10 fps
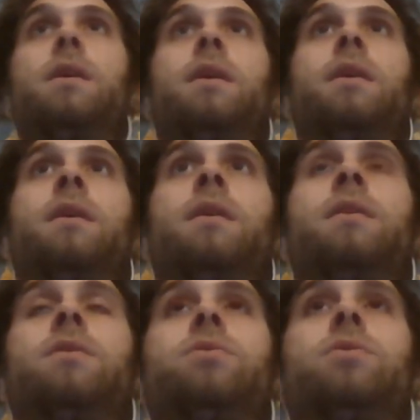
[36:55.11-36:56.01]

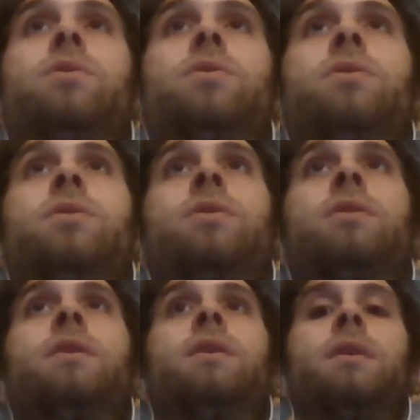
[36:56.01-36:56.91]
So
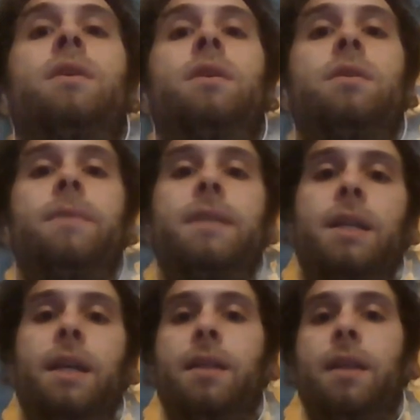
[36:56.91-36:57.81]

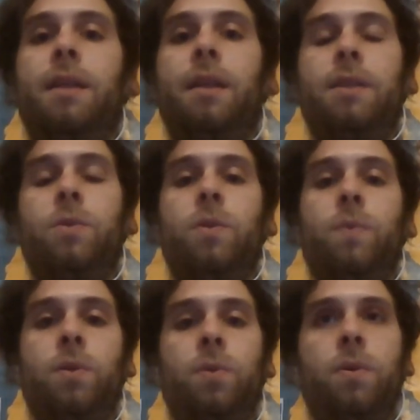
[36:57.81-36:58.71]
basically in the Netherlands, what
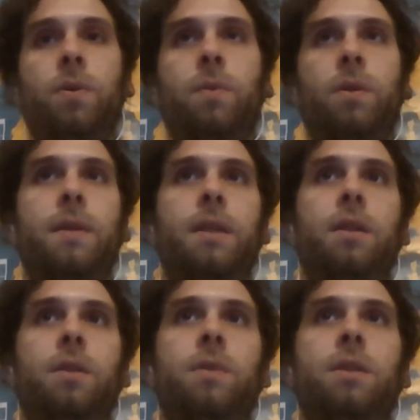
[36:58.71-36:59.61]
we did,
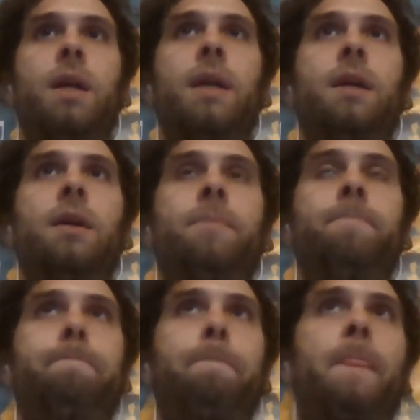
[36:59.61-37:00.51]
it was like,
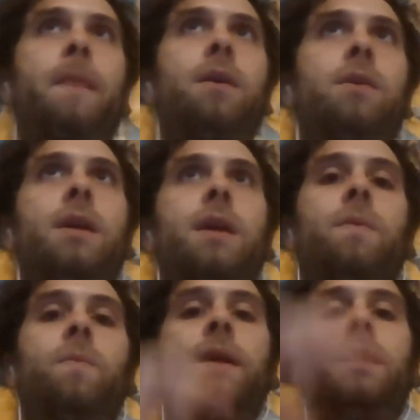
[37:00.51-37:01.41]

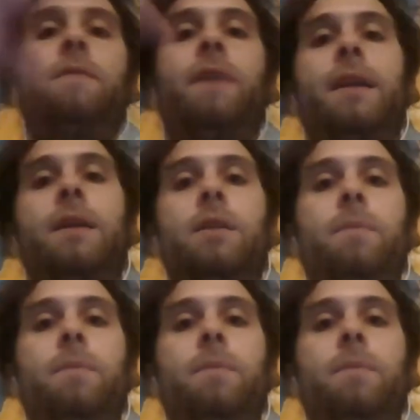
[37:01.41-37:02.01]
we divided the